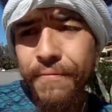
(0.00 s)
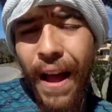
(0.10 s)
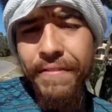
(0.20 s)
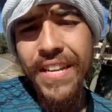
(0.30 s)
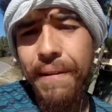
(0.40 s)

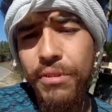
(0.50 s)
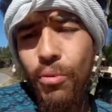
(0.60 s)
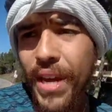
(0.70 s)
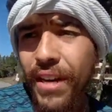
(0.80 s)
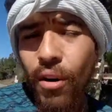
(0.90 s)
five times a
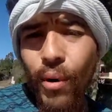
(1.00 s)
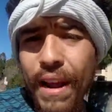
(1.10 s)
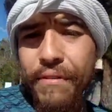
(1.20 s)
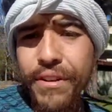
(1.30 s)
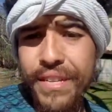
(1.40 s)
week, or
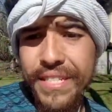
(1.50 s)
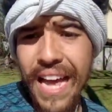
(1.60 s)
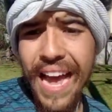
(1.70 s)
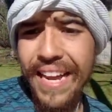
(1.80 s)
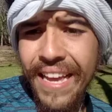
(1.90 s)
whatever you
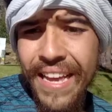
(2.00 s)
decide,